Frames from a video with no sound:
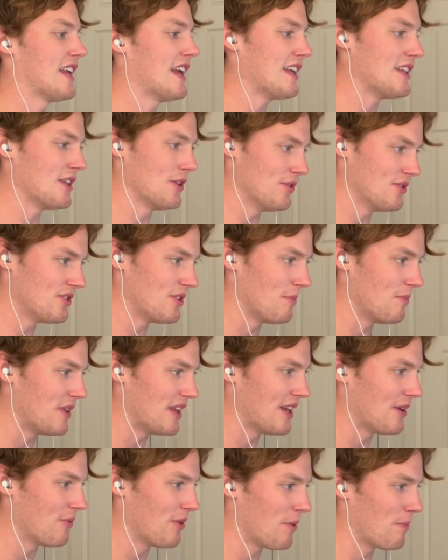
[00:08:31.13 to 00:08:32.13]
Get used to
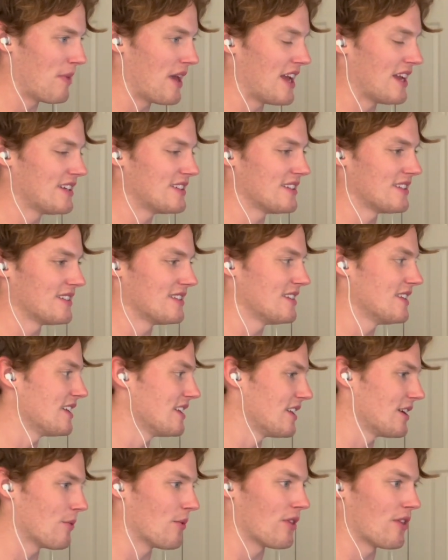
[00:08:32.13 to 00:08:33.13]
being with patients,
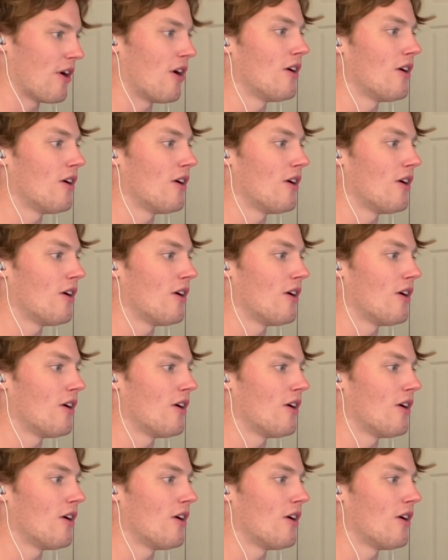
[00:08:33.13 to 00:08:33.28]
dealing with